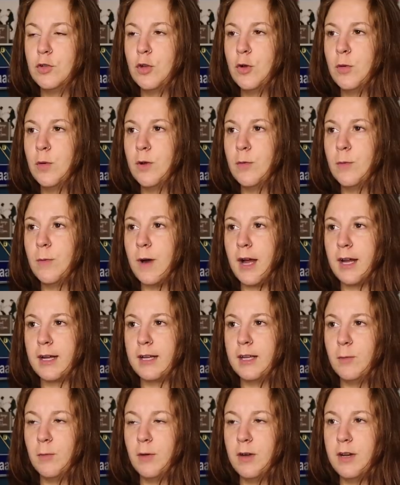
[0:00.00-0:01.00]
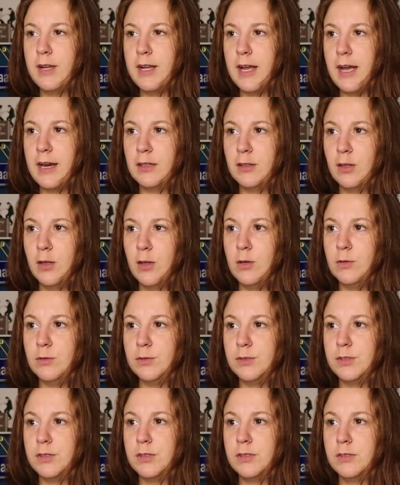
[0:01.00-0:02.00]
Do it, Rocky. What do you got to
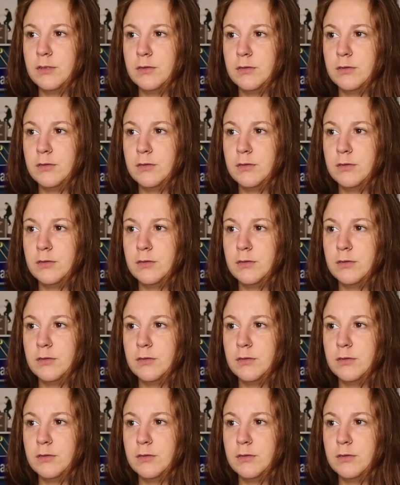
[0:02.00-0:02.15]
lose?